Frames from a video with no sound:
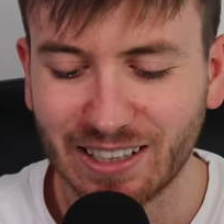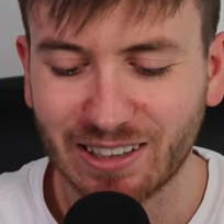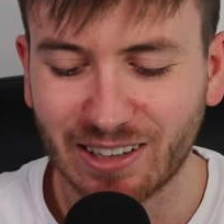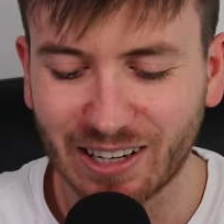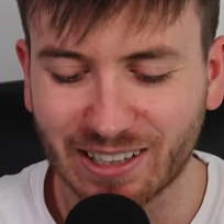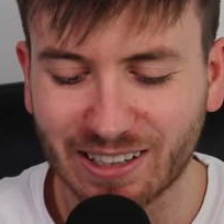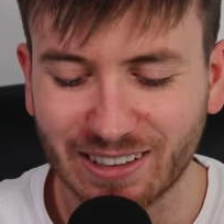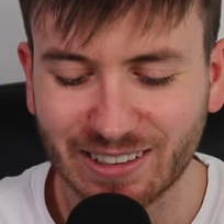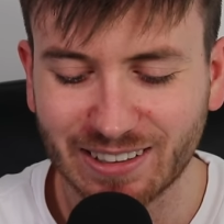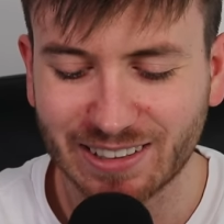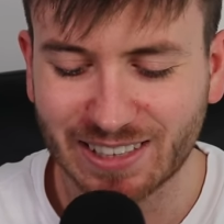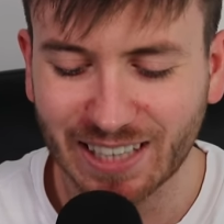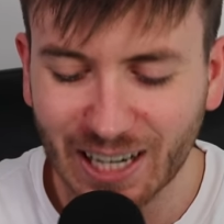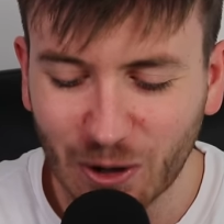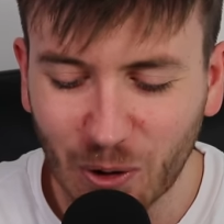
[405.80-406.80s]
Like,
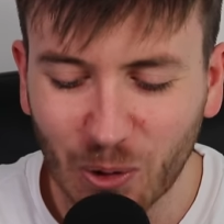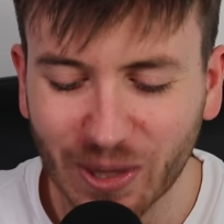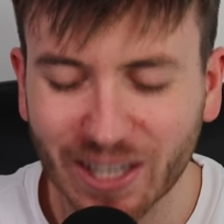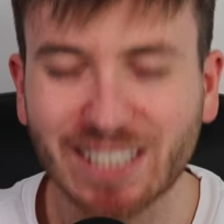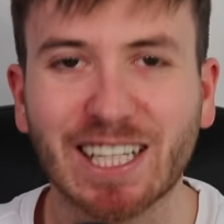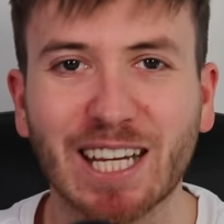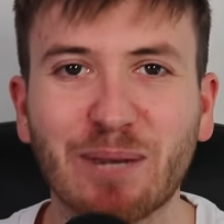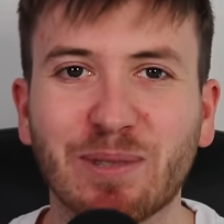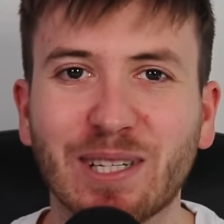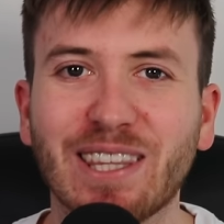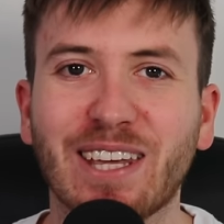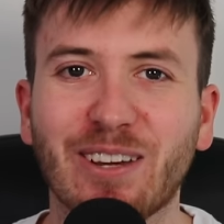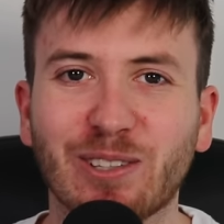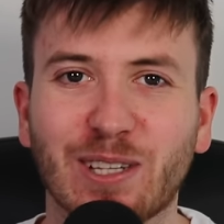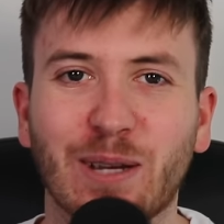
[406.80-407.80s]
seeing all these teams in
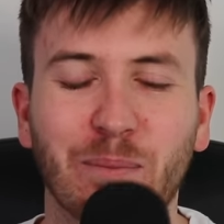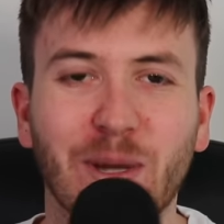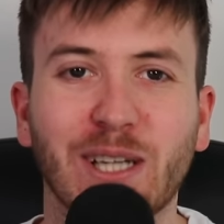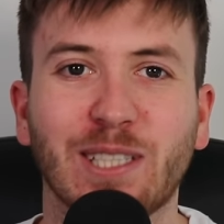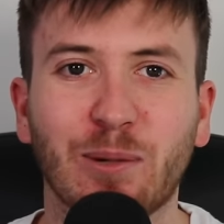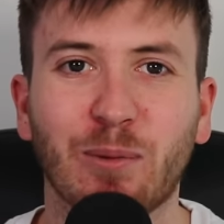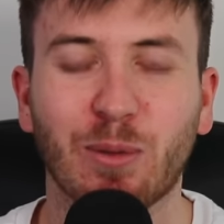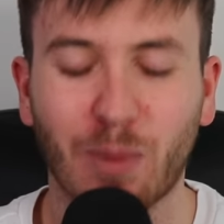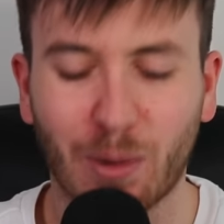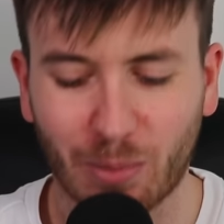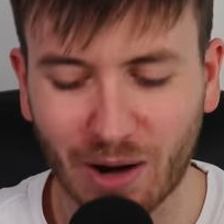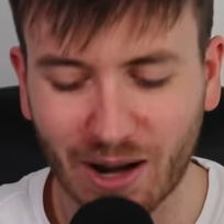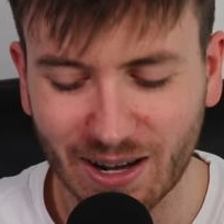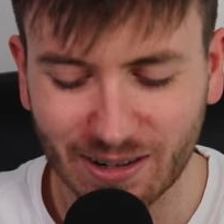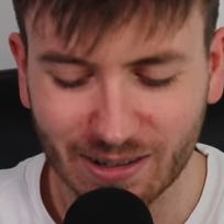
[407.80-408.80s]
there is like messing with my
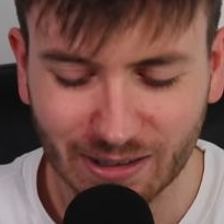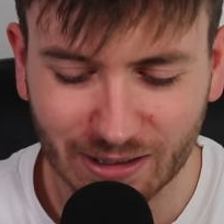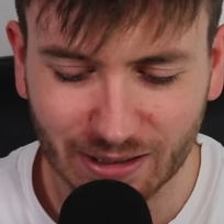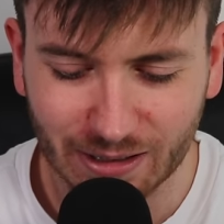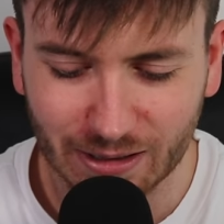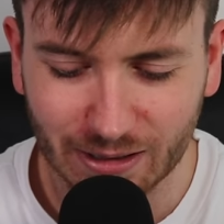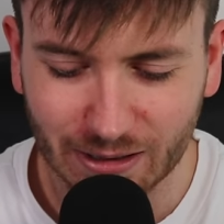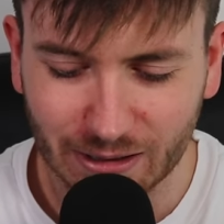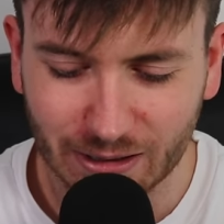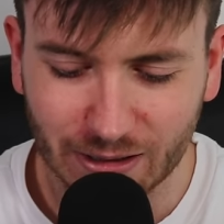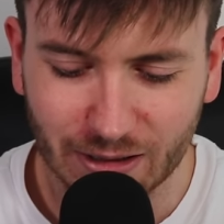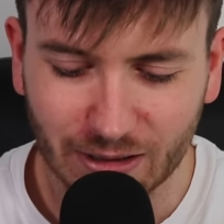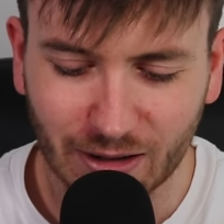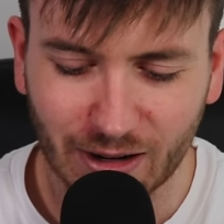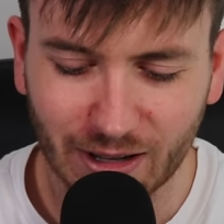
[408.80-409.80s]
brain.
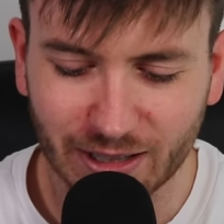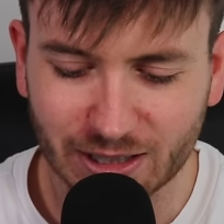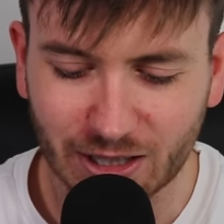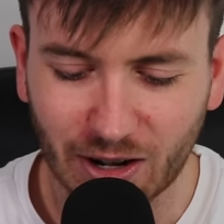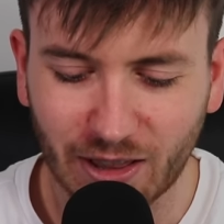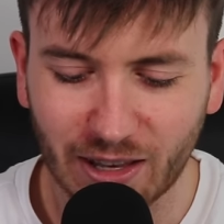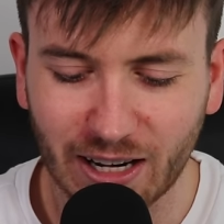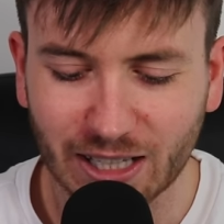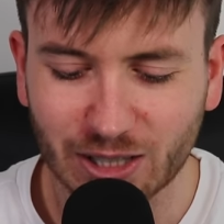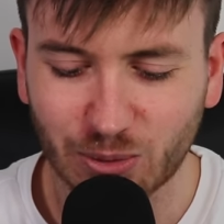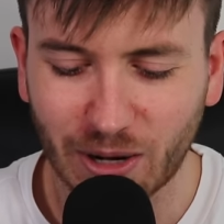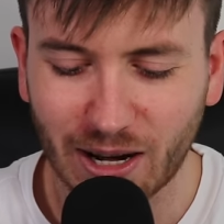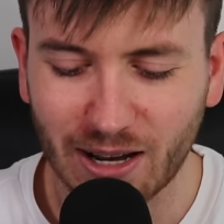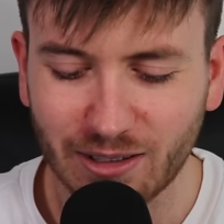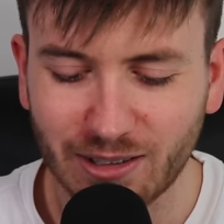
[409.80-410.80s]
All right, let's go to the next
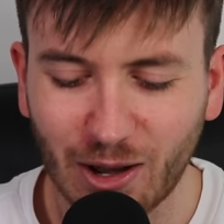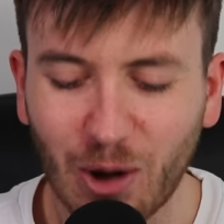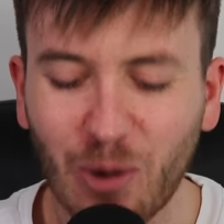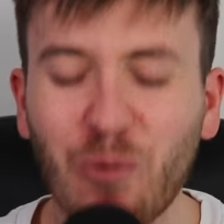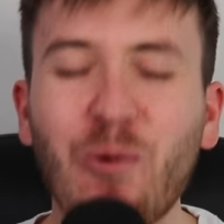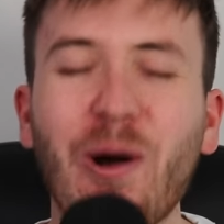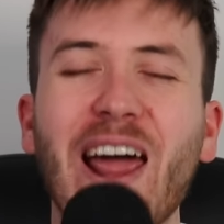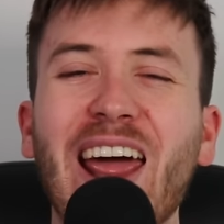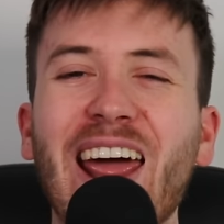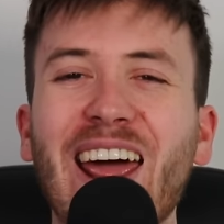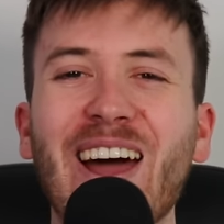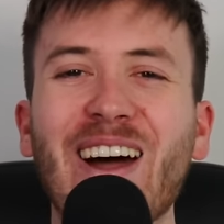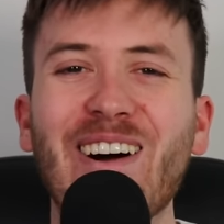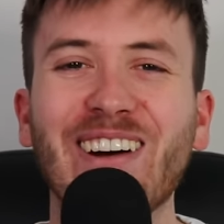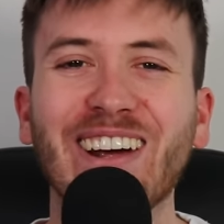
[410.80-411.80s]
round.
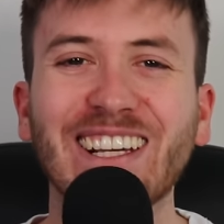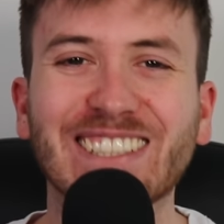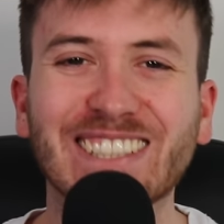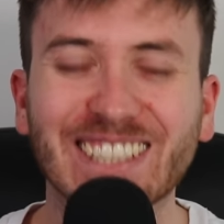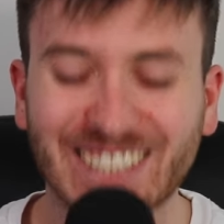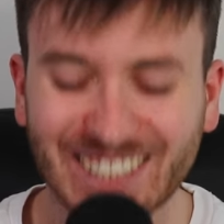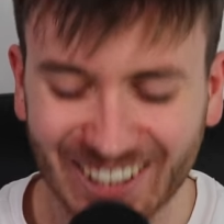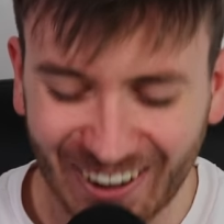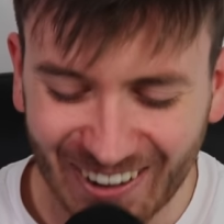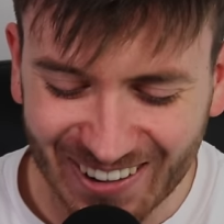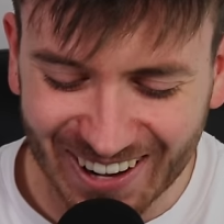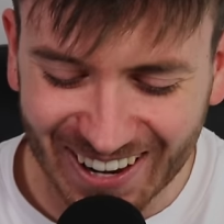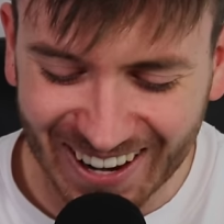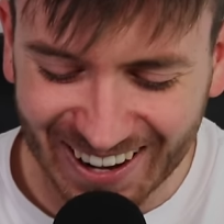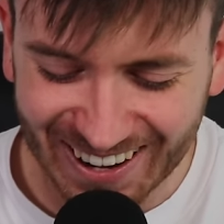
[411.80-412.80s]
Wow, it's a
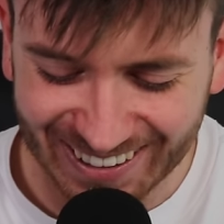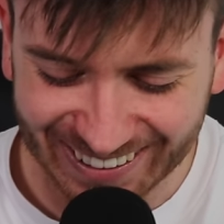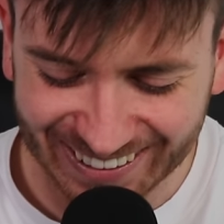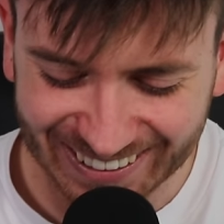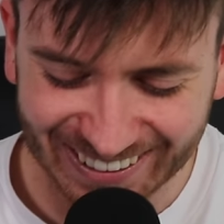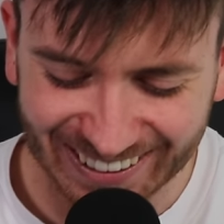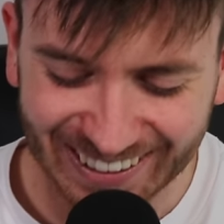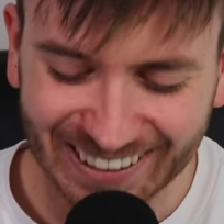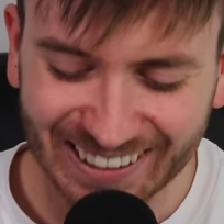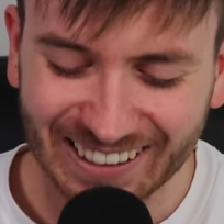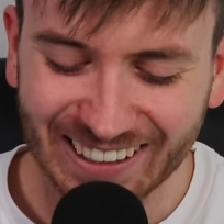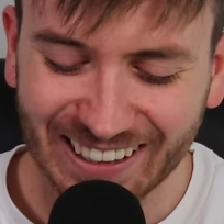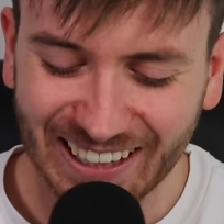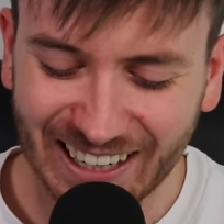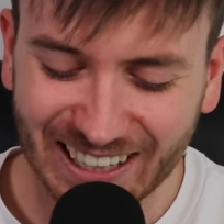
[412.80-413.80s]
showdown.
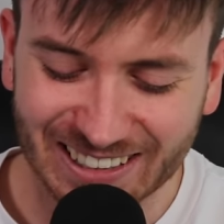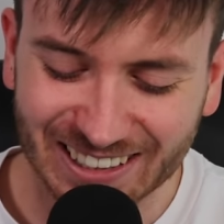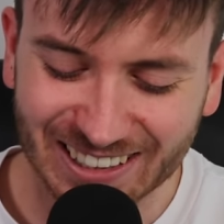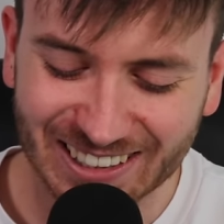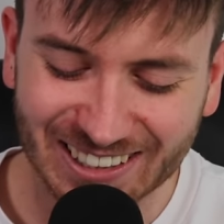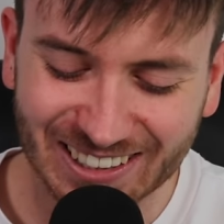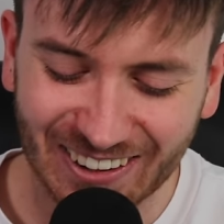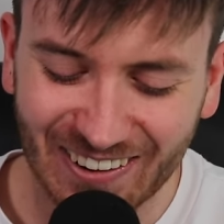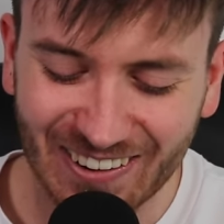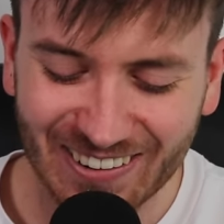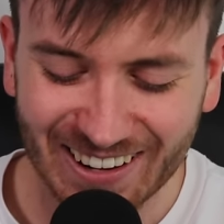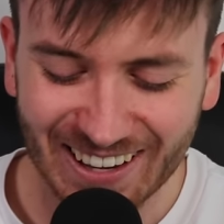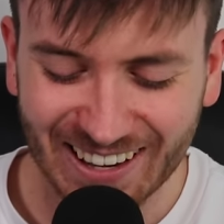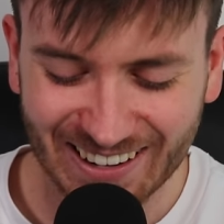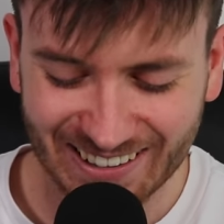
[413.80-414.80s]
It's a
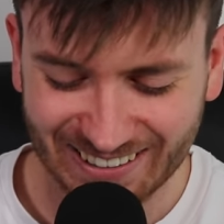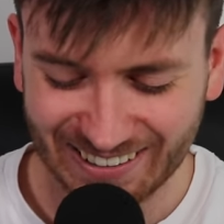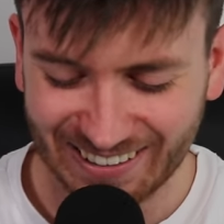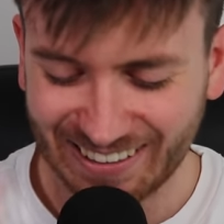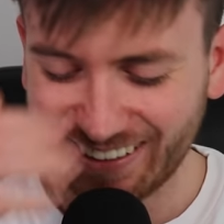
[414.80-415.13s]
showdown.